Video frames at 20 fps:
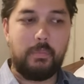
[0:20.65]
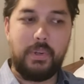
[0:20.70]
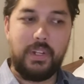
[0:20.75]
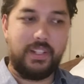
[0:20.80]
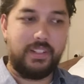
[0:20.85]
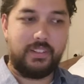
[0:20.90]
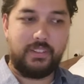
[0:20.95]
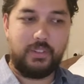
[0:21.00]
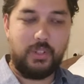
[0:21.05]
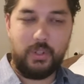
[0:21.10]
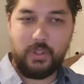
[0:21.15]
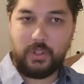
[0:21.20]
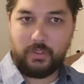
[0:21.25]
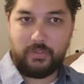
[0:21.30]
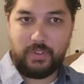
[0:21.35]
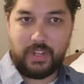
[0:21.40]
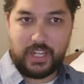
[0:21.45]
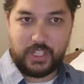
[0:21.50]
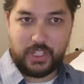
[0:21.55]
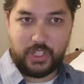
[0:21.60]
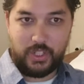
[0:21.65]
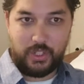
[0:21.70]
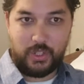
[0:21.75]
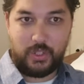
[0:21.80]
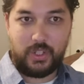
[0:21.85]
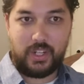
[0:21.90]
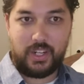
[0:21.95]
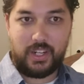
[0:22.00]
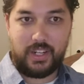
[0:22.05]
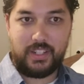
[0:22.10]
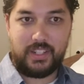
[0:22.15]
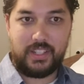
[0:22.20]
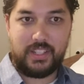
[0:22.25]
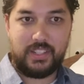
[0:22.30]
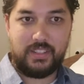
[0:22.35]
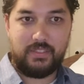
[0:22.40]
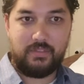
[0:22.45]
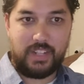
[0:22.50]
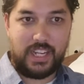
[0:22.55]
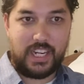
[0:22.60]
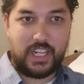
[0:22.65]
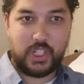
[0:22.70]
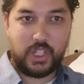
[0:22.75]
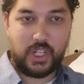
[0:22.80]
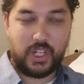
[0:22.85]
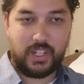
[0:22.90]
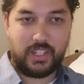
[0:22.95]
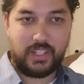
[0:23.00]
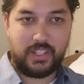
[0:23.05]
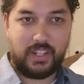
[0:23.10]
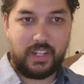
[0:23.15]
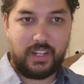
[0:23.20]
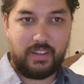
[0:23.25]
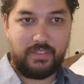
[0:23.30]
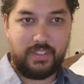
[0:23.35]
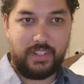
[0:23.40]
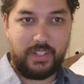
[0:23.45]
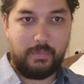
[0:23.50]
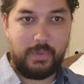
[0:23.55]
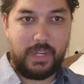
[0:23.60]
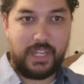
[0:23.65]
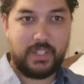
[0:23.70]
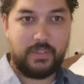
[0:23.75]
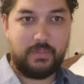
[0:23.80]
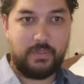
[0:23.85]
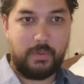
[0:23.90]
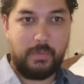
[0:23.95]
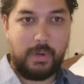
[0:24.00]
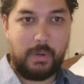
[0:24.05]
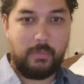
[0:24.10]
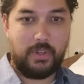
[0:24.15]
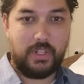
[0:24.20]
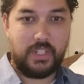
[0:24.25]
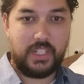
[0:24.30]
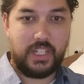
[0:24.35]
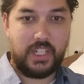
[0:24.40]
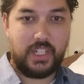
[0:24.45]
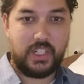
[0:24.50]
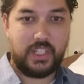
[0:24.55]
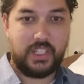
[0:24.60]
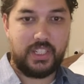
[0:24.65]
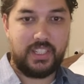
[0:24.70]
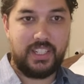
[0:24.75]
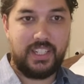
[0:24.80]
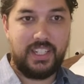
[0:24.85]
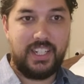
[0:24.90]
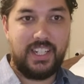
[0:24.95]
But good old-fashioned note cards, flashcards, are often the best for memorization.